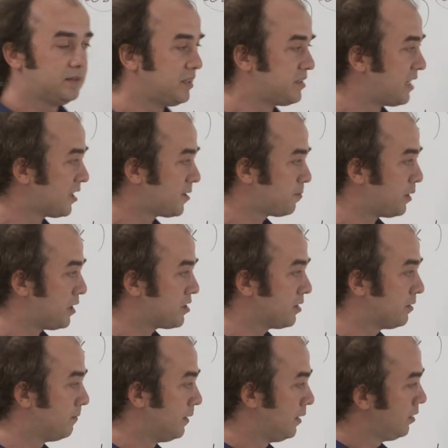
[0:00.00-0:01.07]
this
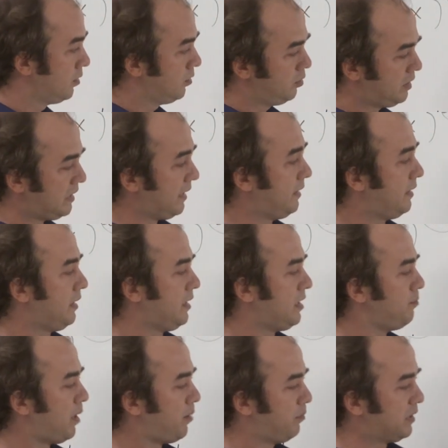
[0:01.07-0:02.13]
expression. You can
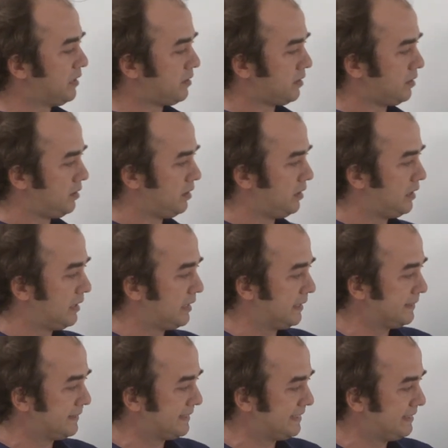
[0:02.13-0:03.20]
remember
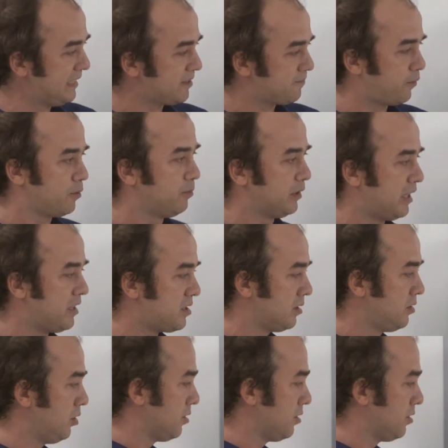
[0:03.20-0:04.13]
this formulation